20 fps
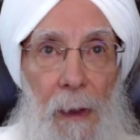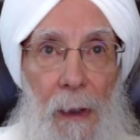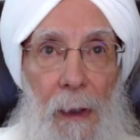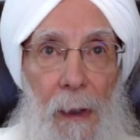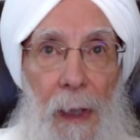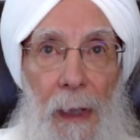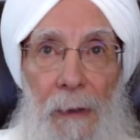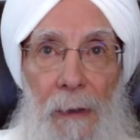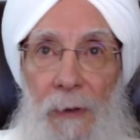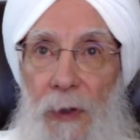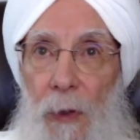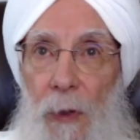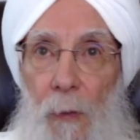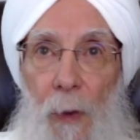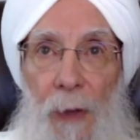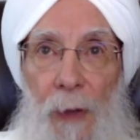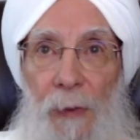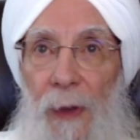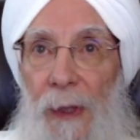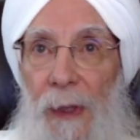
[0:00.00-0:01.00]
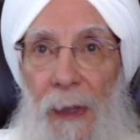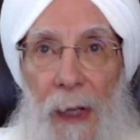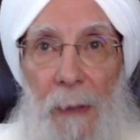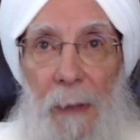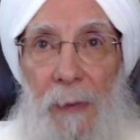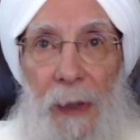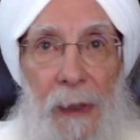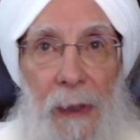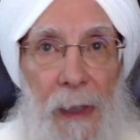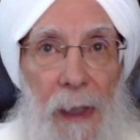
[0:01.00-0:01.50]
And so one thing that
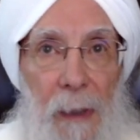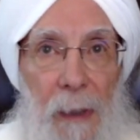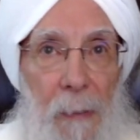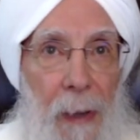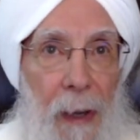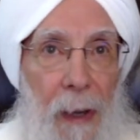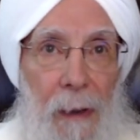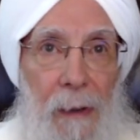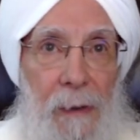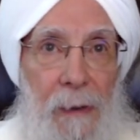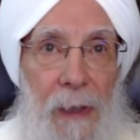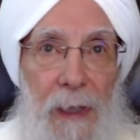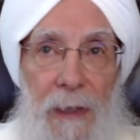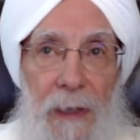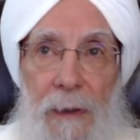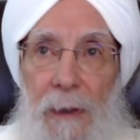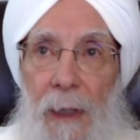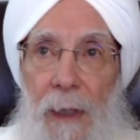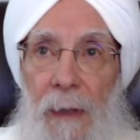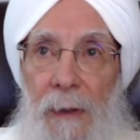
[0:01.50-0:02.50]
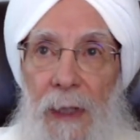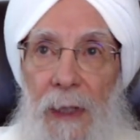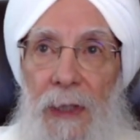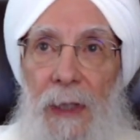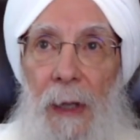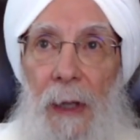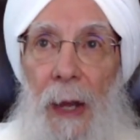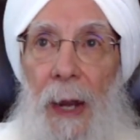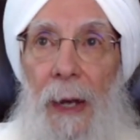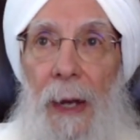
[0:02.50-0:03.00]
I'm thinking about in
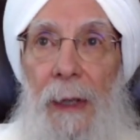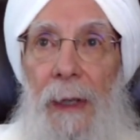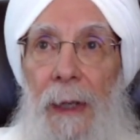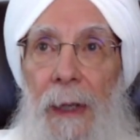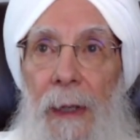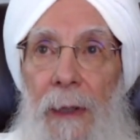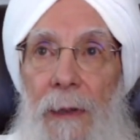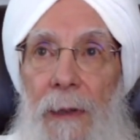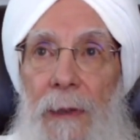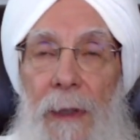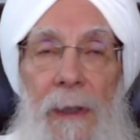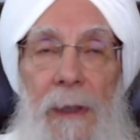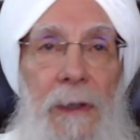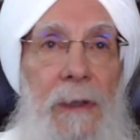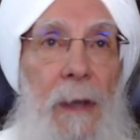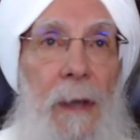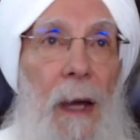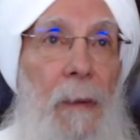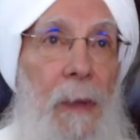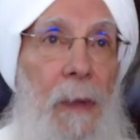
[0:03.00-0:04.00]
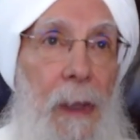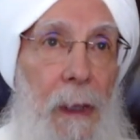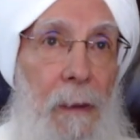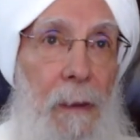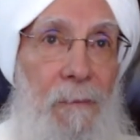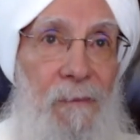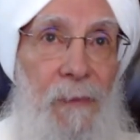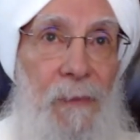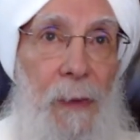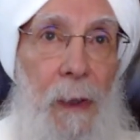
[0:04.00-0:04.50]
this line is insomnia.
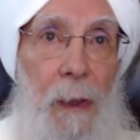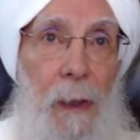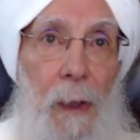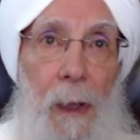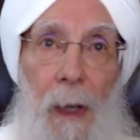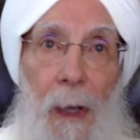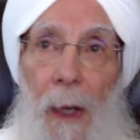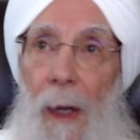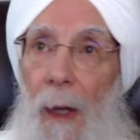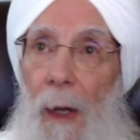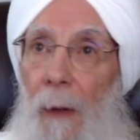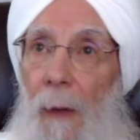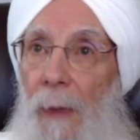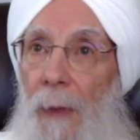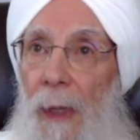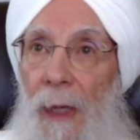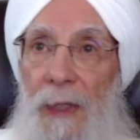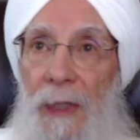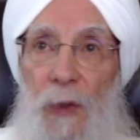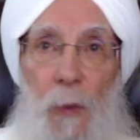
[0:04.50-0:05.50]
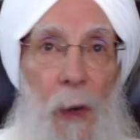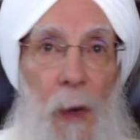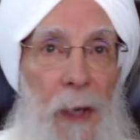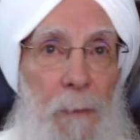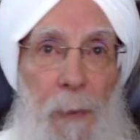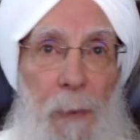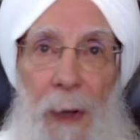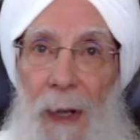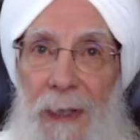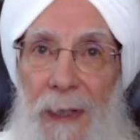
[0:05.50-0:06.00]
It's
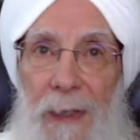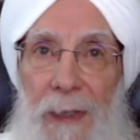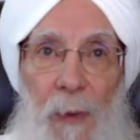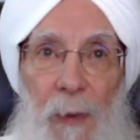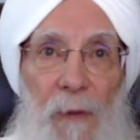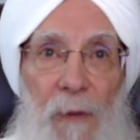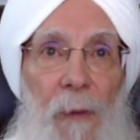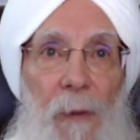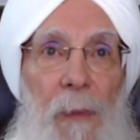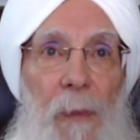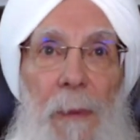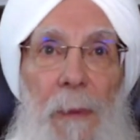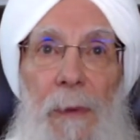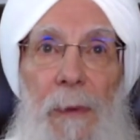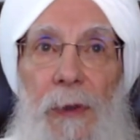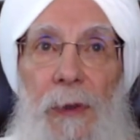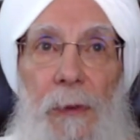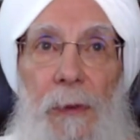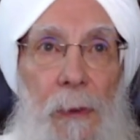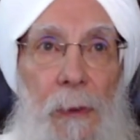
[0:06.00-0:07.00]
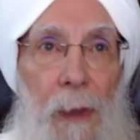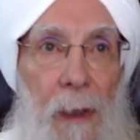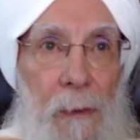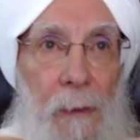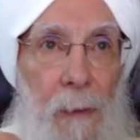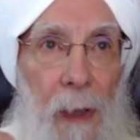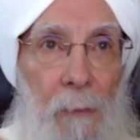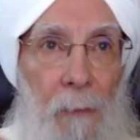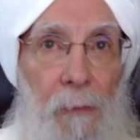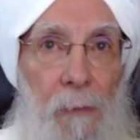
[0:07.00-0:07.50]
quite possible for people to
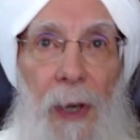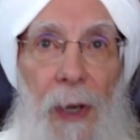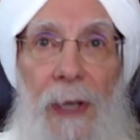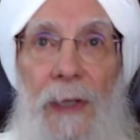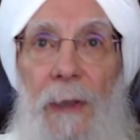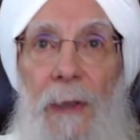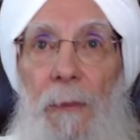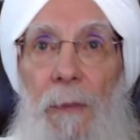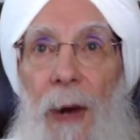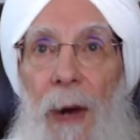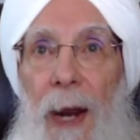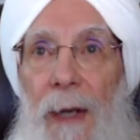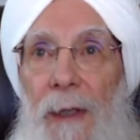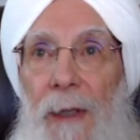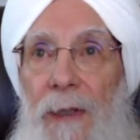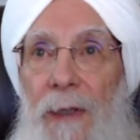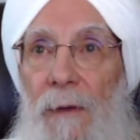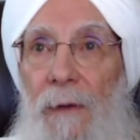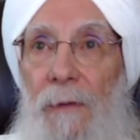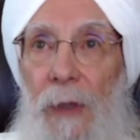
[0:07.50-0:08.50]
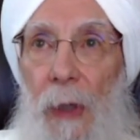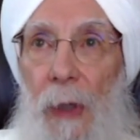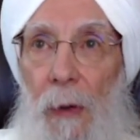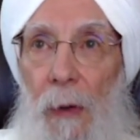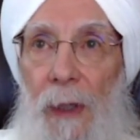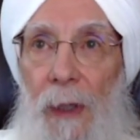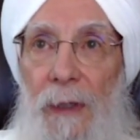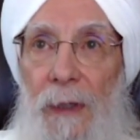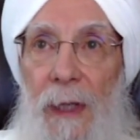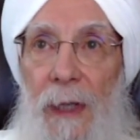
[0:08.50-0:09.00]
embrace a practice of
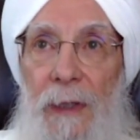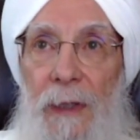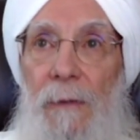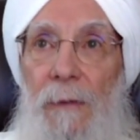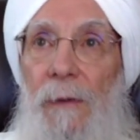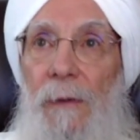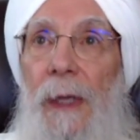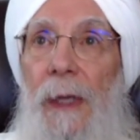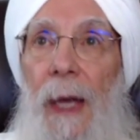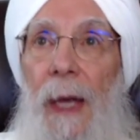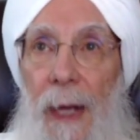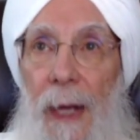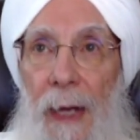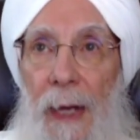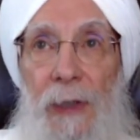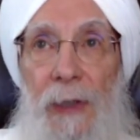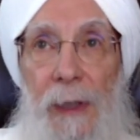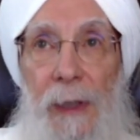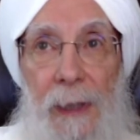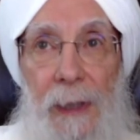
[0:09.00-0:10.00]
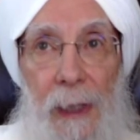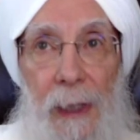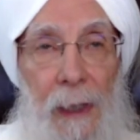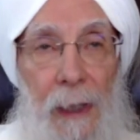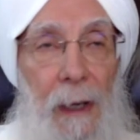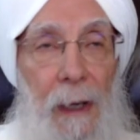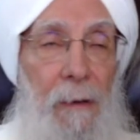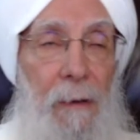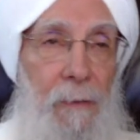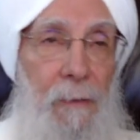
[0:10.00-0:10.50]
yoga intensively and actually take
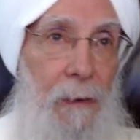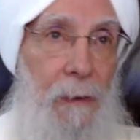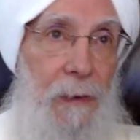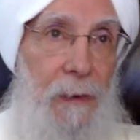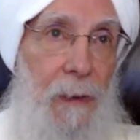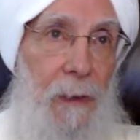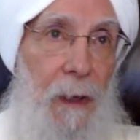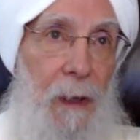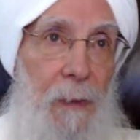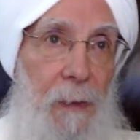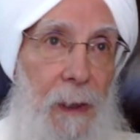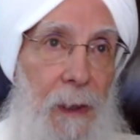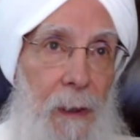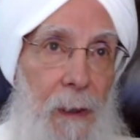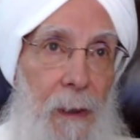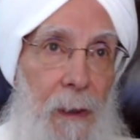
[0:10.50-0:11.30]
care of their insomnia.